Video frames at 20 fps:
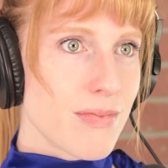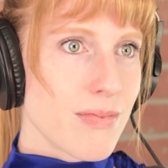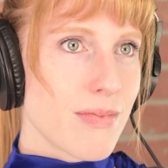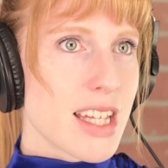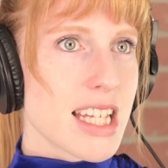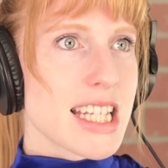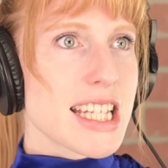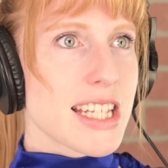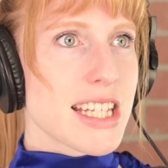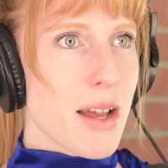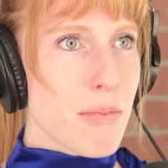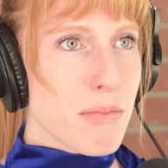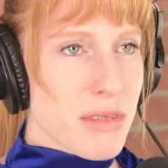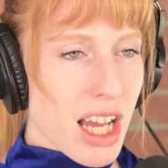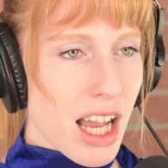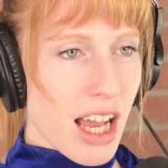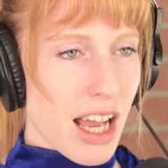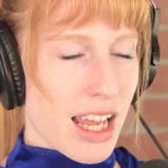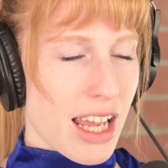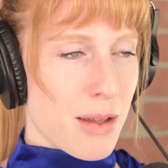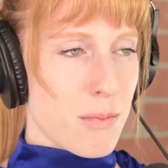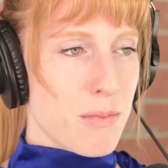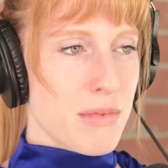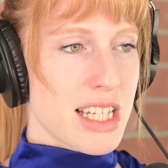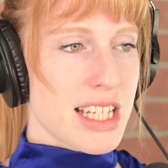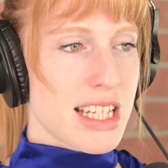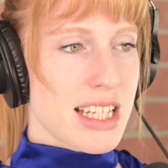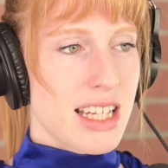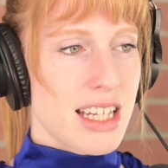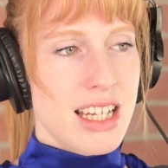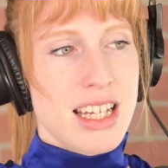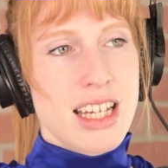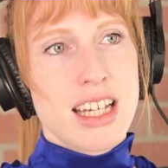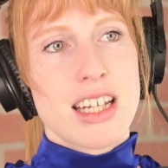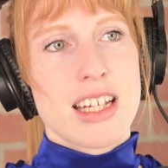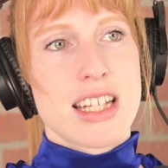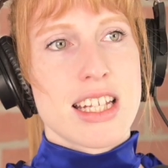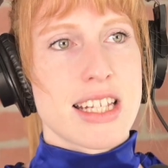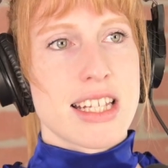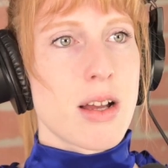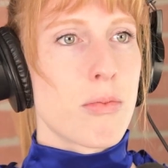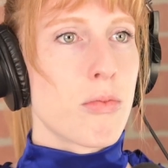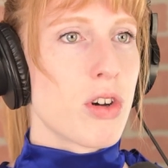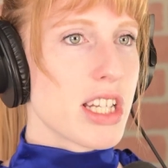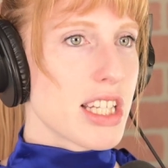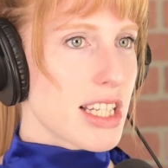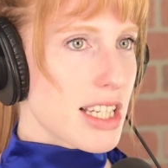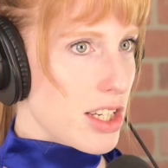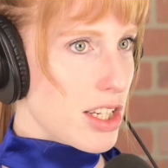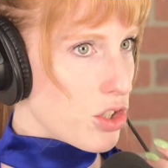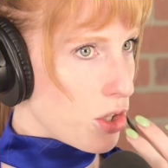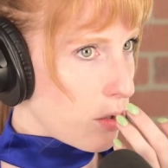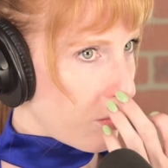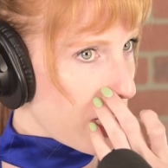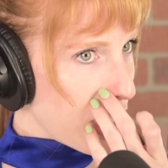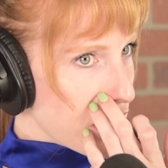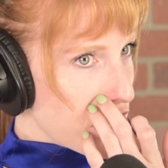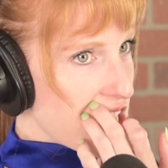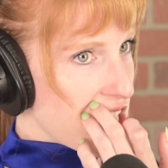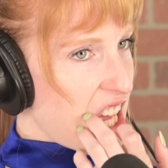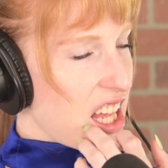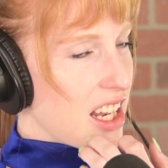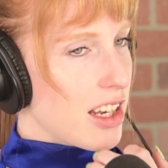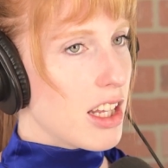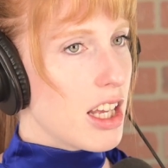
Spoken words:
Sometimes someone's situation,